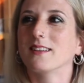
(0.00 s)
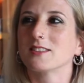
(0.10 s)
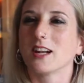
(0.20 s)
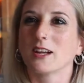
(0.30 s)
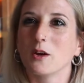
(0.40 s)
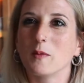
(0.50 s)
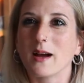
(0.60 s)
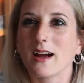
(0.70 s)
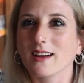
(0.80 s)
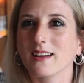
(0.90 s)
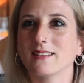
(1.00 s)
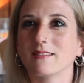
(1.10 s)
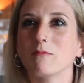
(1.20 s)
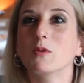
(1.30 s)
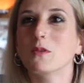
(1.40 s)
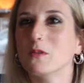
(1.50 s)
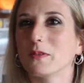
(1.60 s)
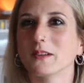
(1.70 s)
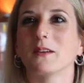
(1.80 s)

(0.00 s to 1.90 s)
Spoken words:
Shall I go back and move, and